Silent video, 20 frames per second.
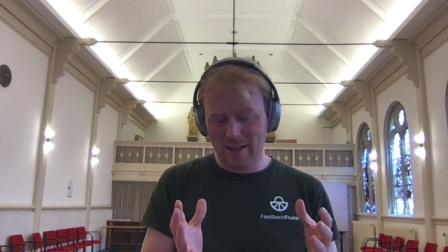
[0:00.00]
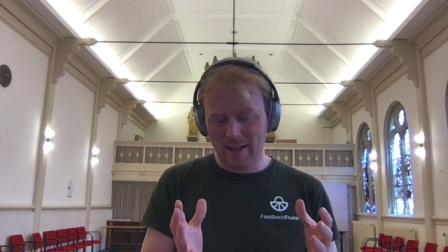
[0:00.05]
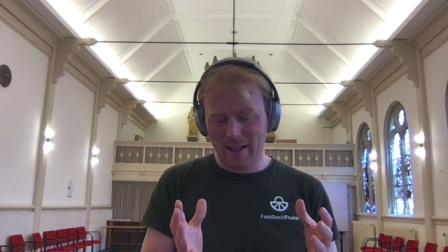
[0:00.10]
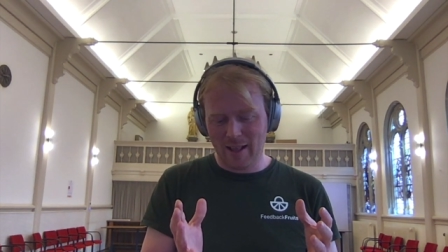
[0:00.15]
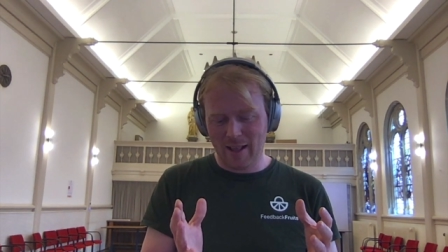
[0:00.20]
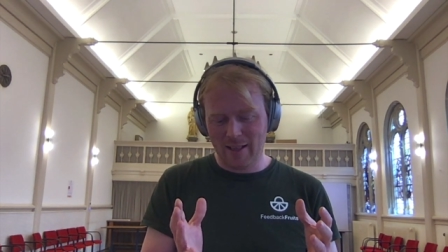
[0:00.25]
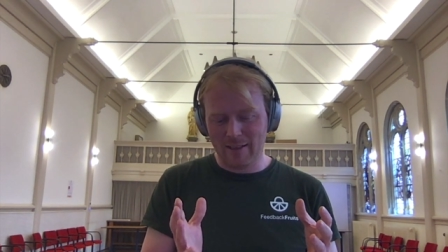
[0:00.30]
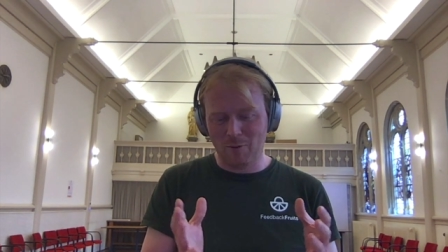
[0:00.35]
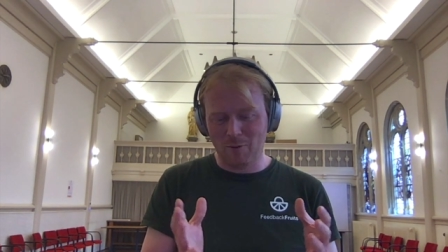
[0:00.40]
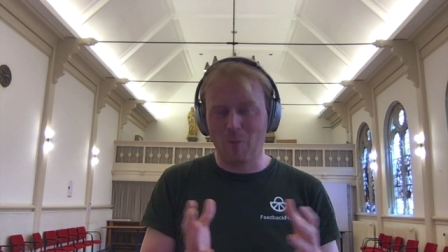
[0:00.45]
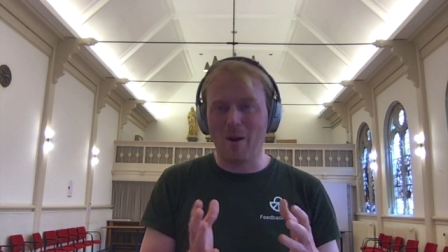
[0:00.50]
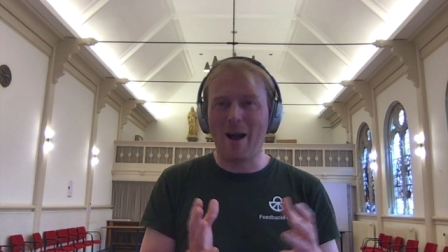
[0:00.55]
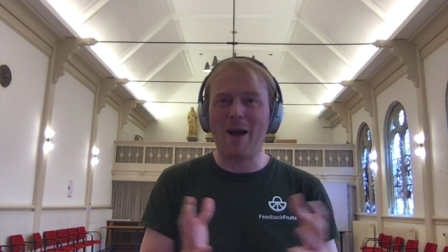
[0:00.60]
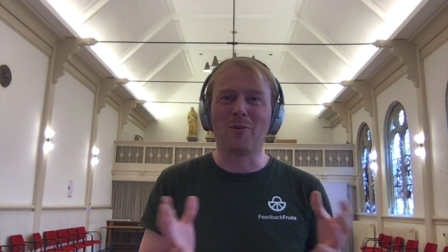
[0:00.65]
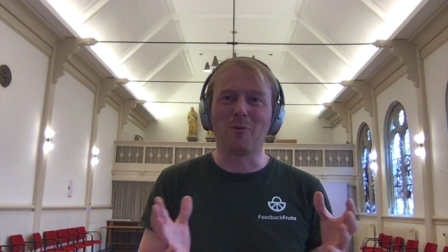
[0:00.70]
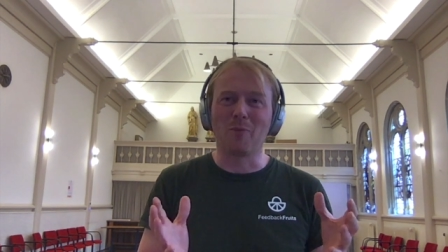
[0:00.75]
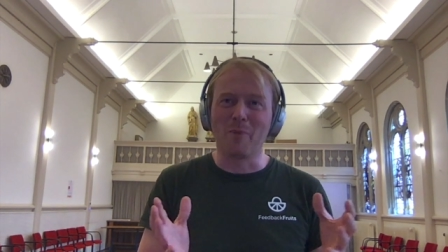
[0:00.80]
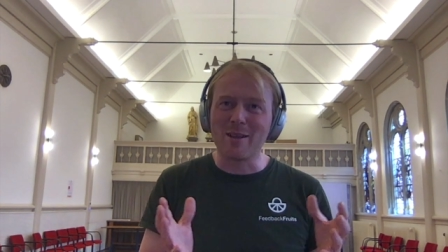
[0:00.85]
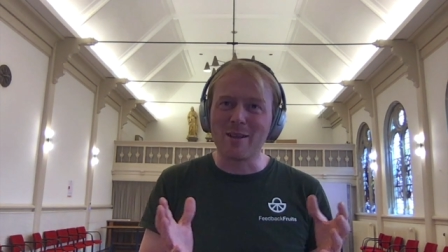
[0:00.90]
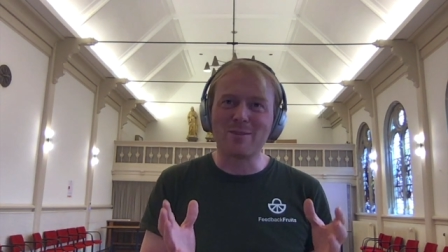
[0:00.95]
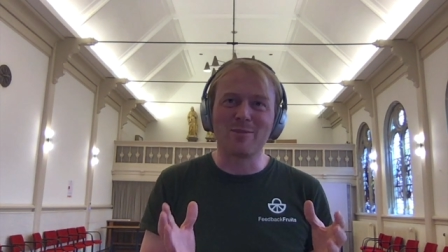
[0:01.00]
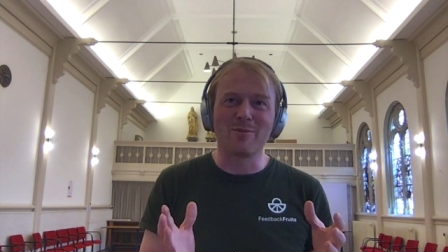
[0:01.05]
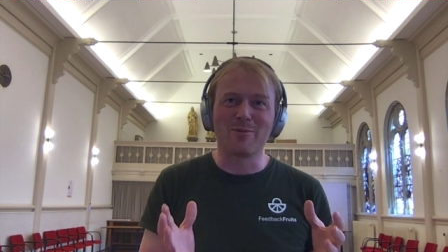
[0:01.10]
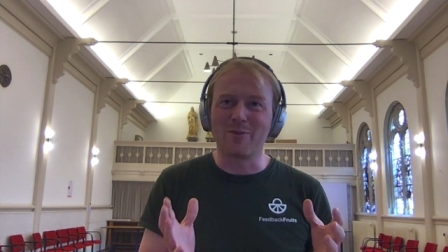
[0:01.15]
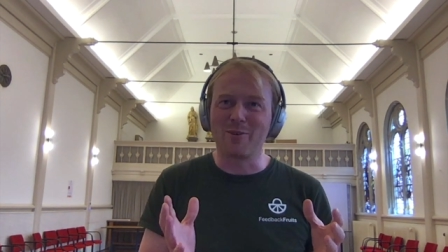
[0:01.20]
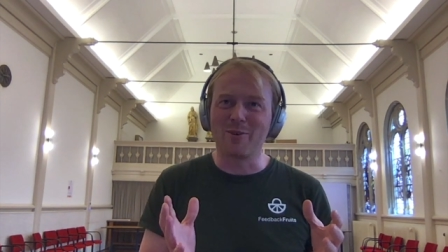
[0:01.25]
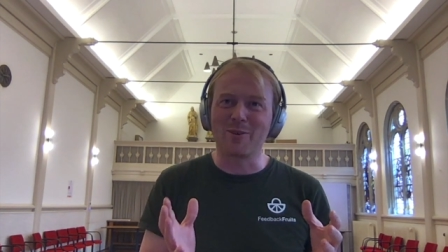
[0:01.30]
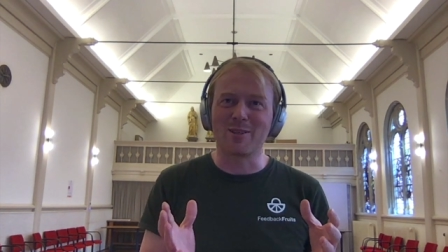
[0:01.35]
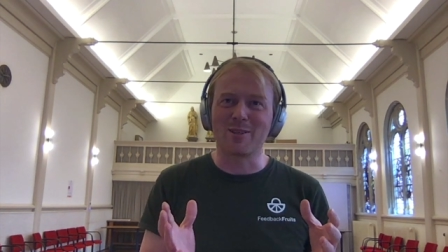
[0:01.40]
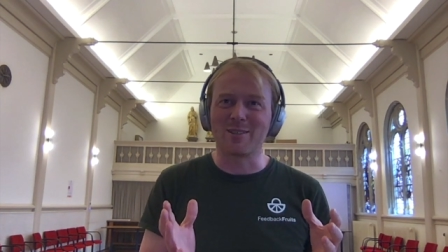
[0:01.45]
at the wild west of
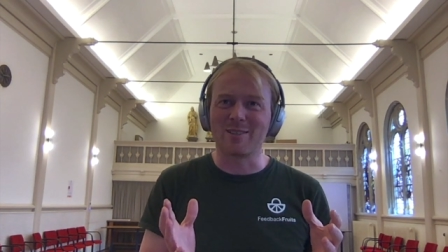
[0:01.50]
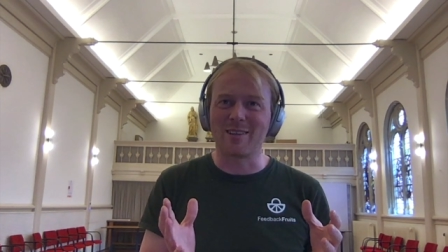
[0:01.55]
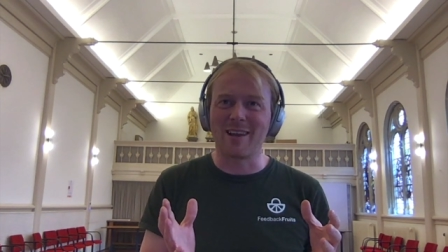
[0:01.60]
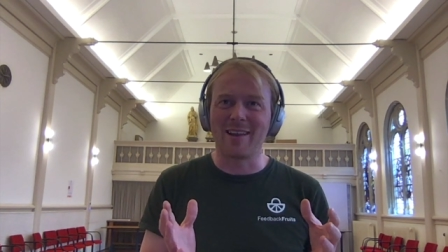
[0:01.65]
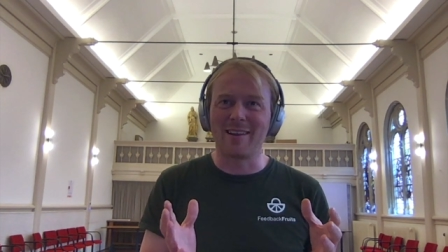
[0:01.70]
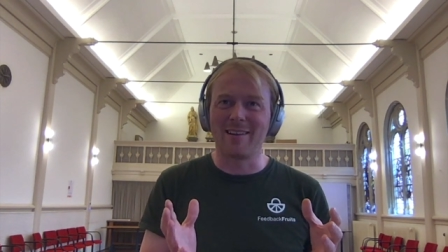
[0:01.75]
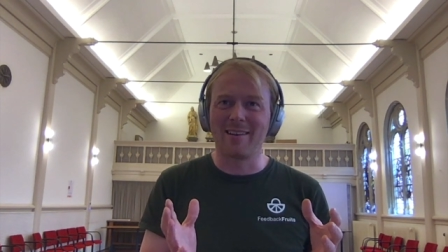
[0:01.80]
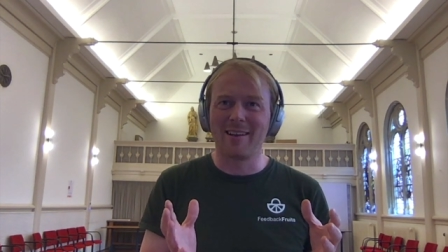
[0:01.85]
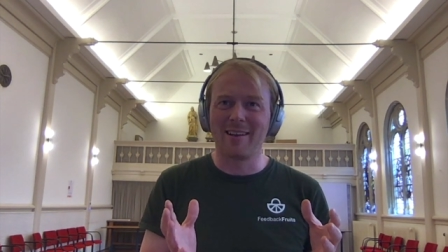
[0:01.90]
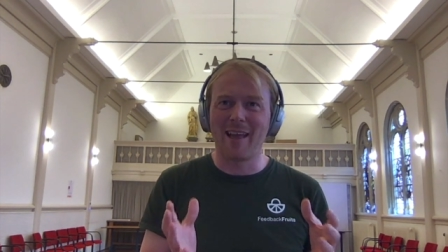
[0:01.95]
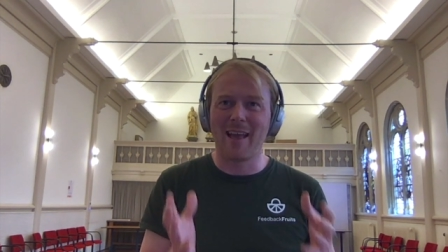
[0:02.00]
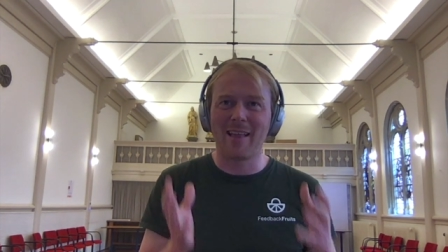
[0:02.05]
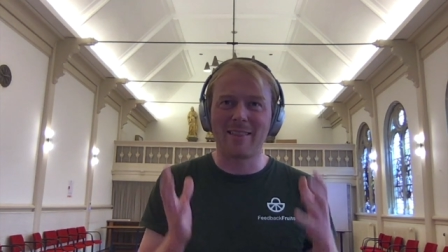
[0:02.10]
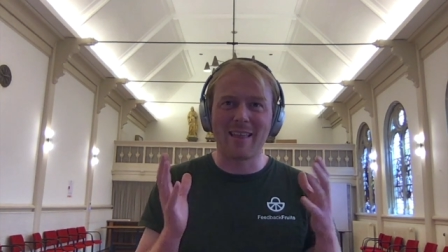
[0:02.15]
course design, at